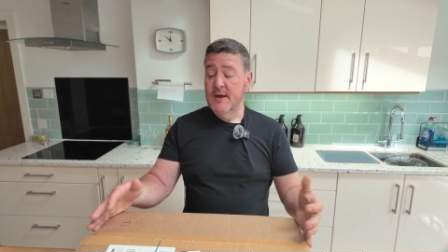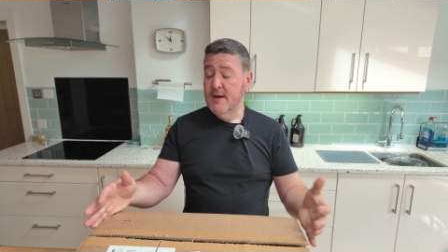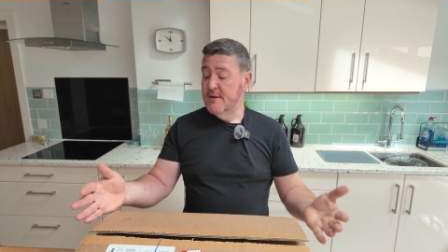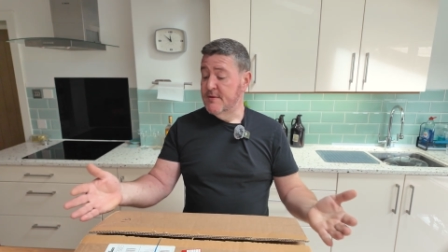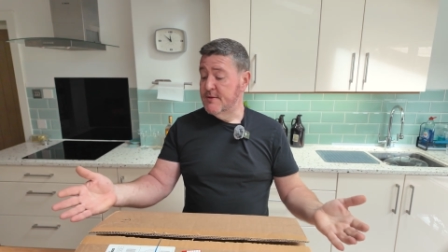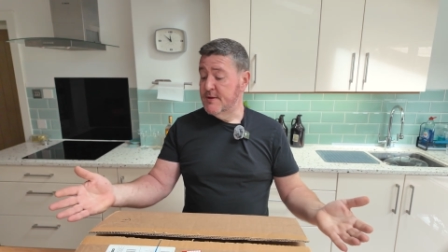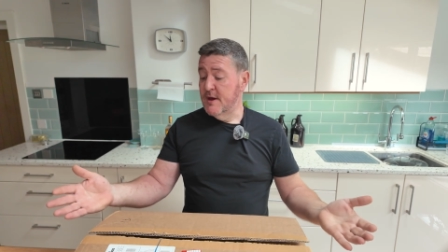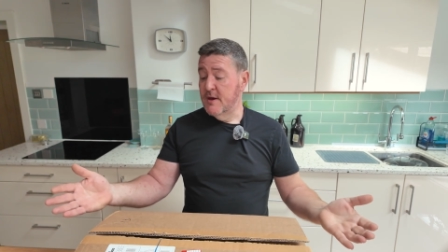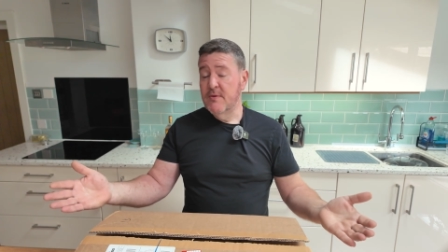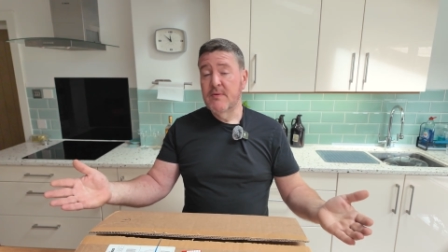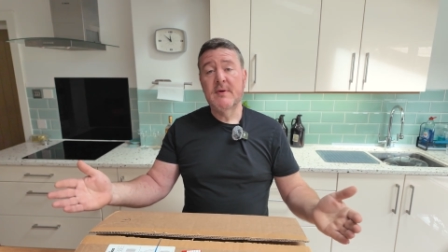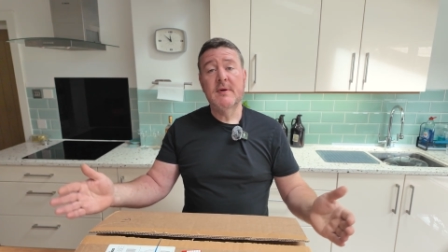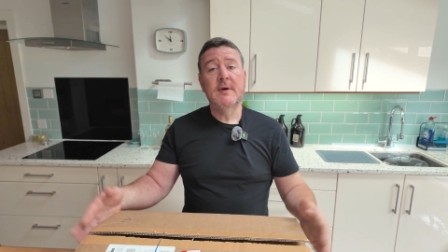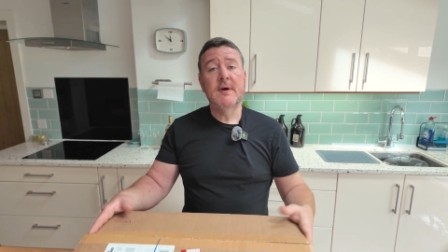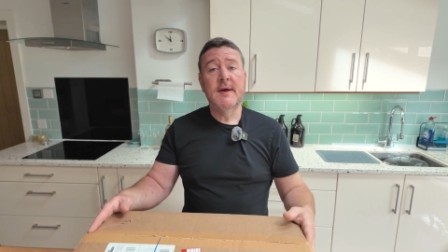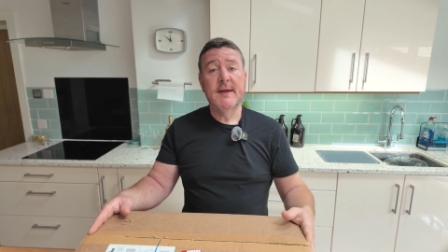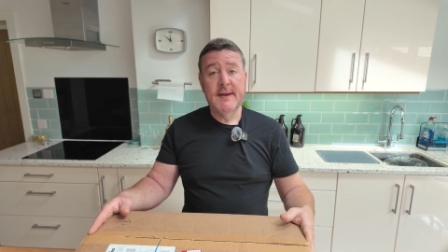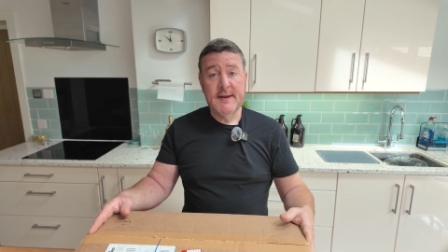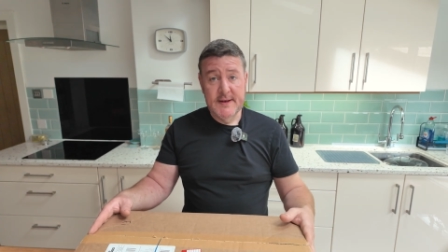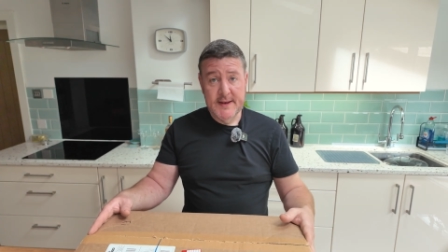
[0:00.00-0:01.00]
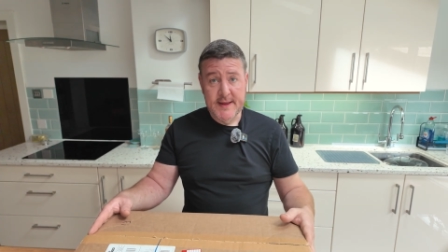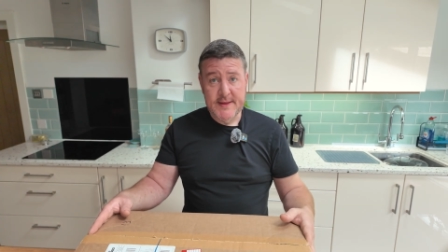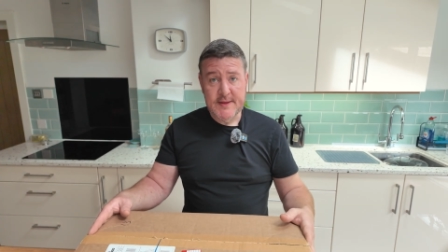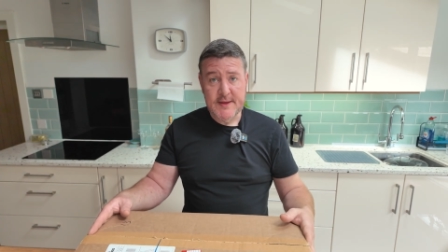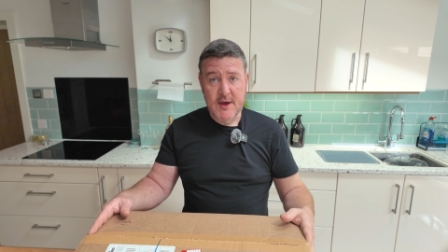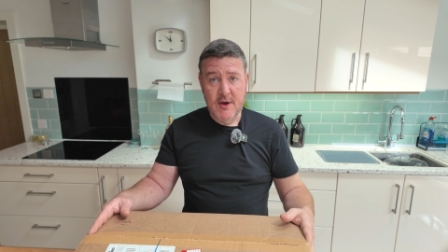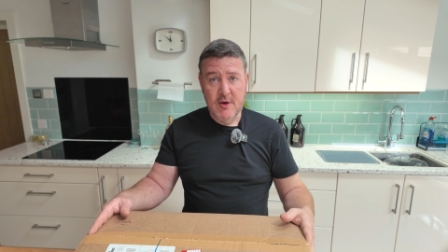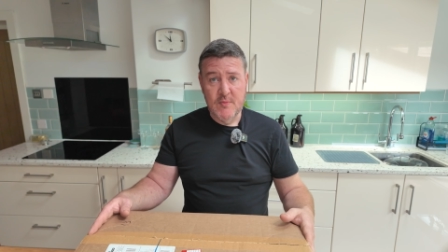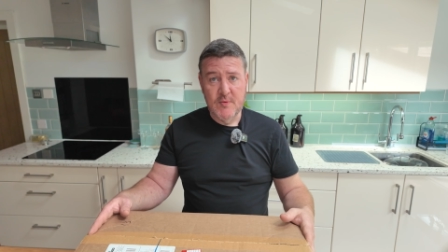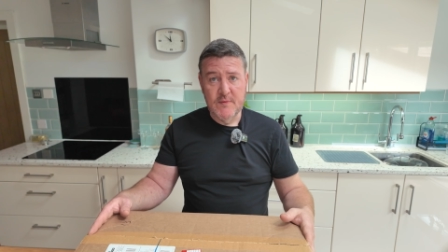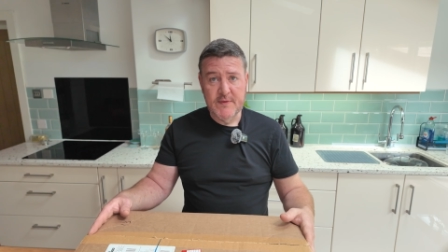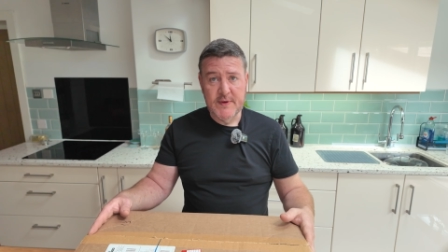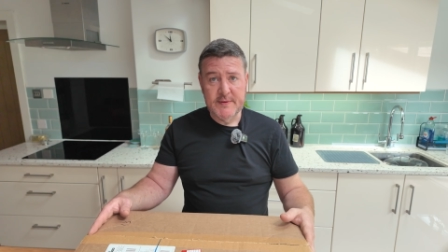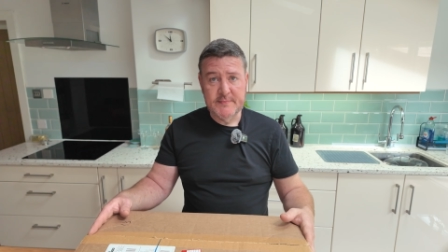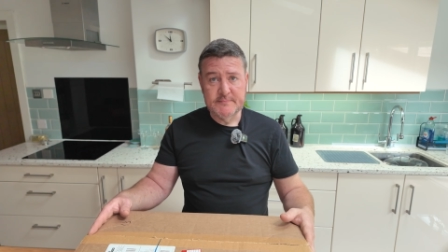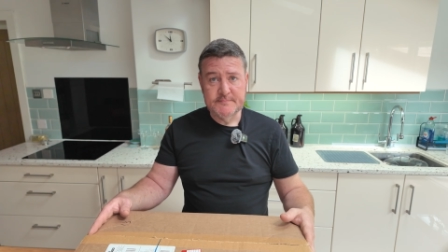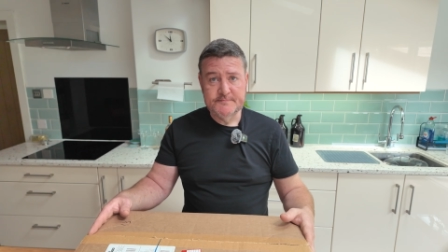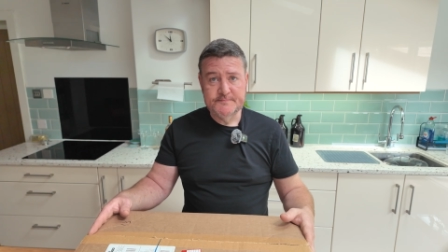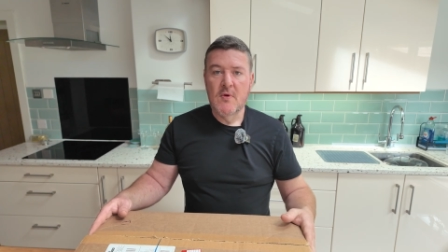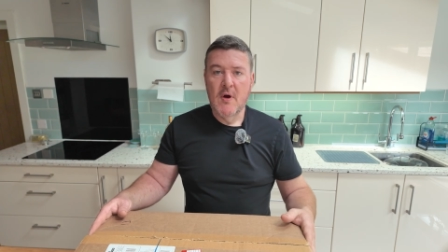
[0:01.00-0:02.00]
So let's get on with it.
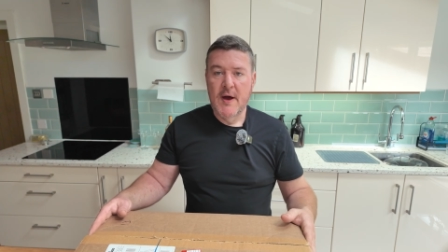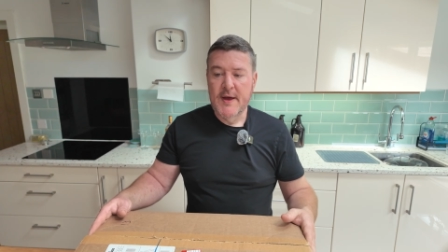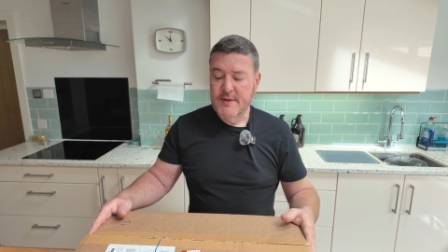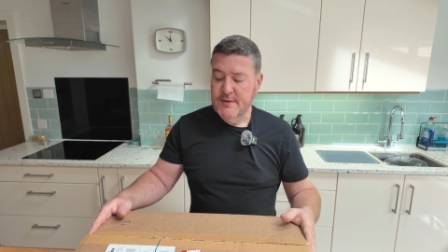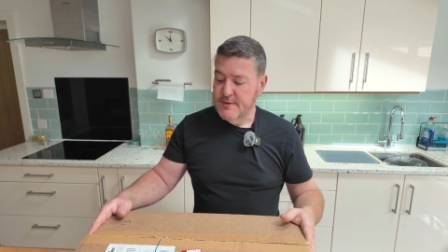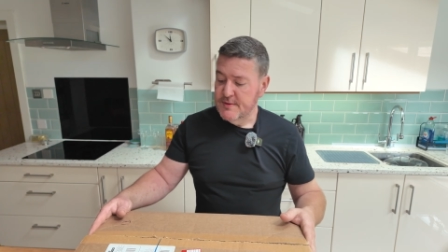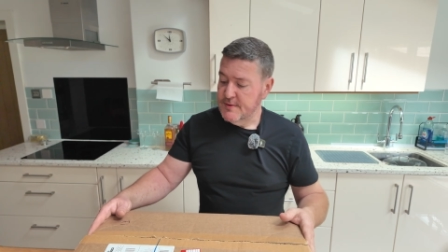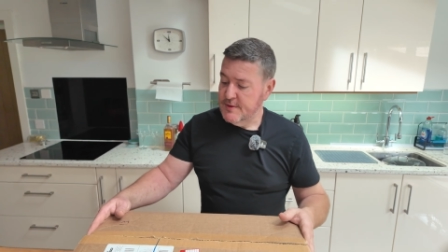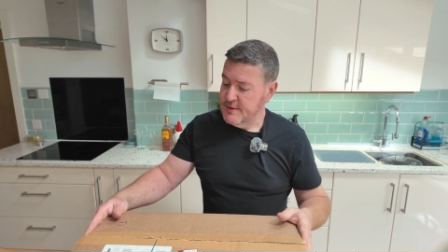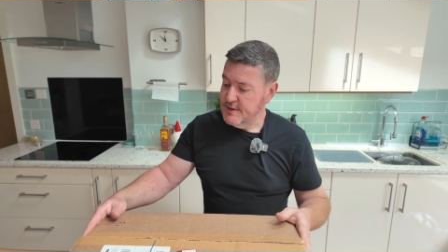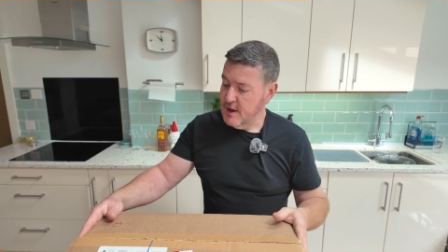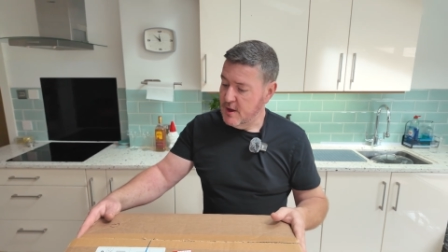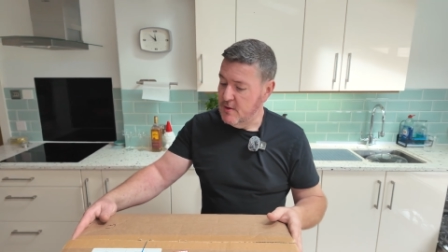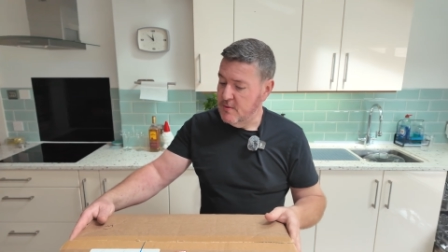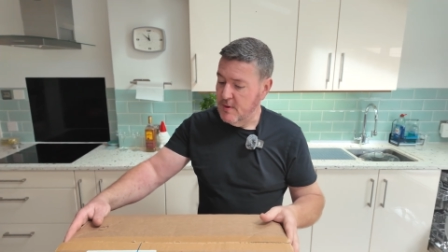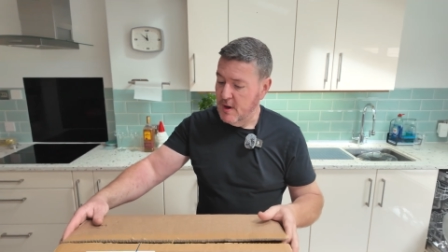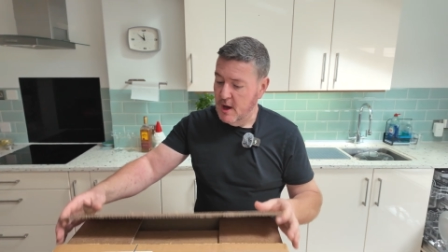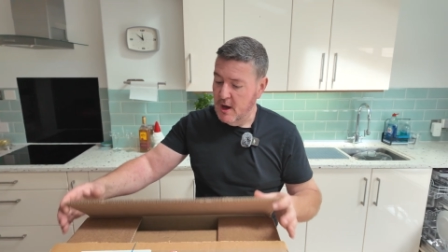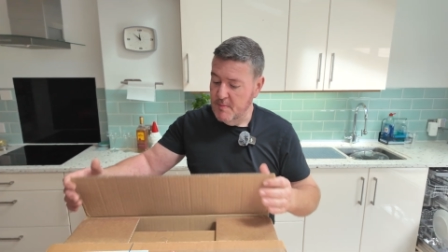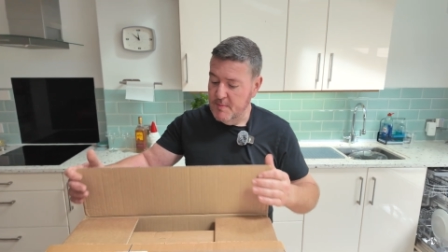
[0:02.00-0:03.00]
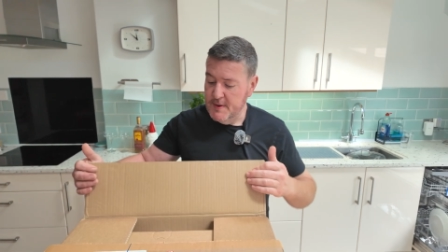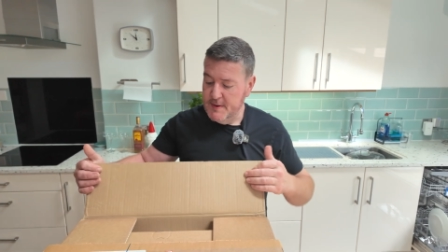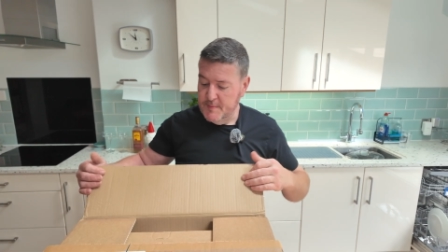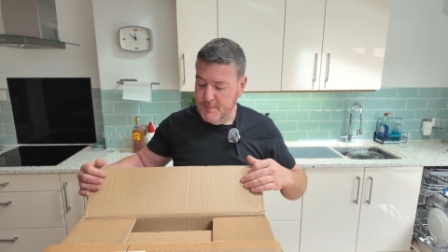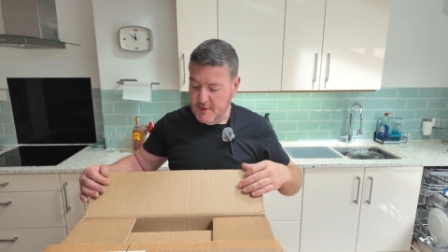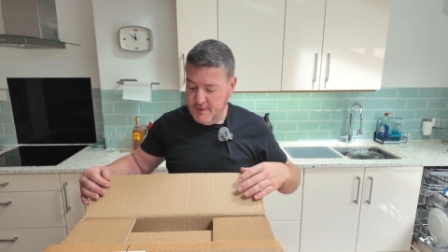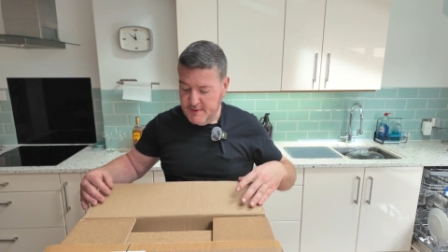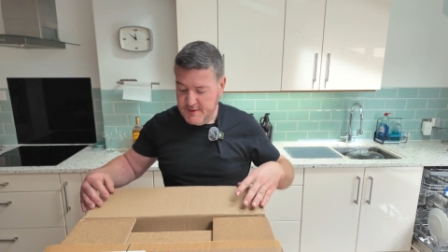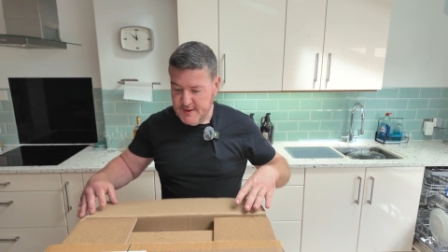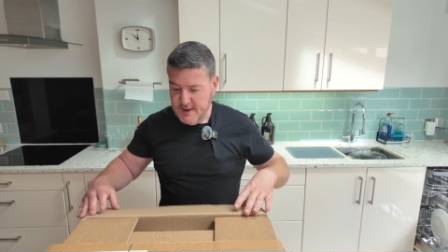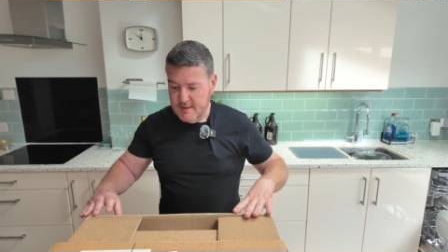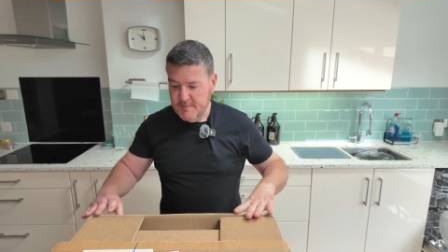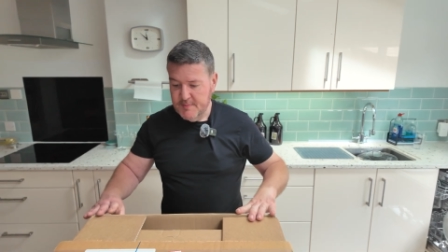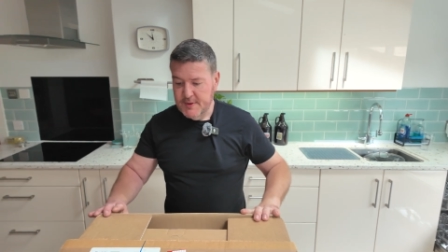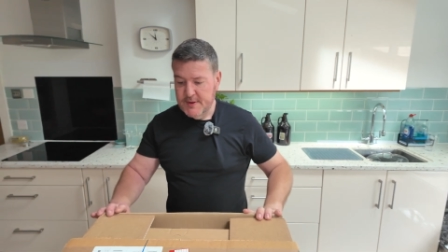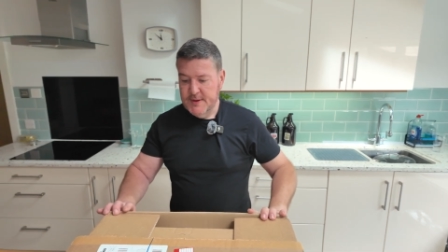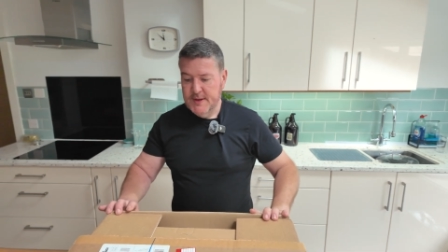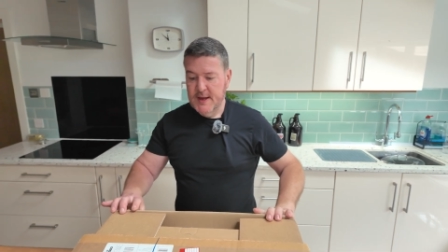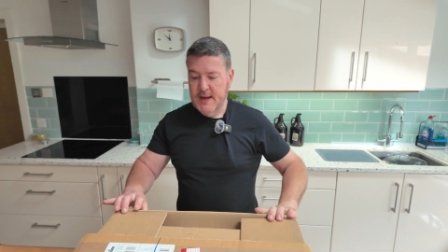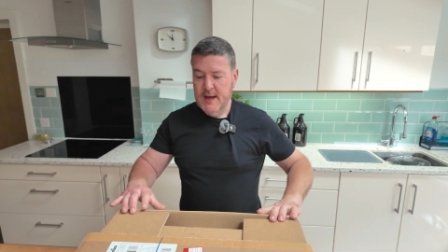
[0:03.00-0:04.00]
Right, so opening the box up,